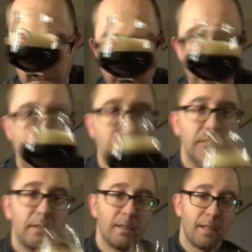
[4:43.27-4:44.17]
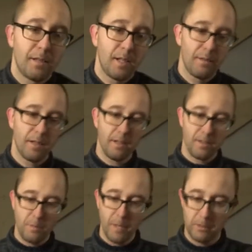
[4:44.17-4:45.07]
Yeah. Let's have a
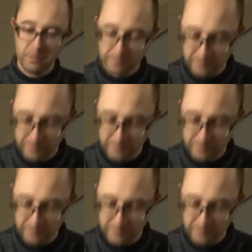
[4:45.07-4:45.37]
smell.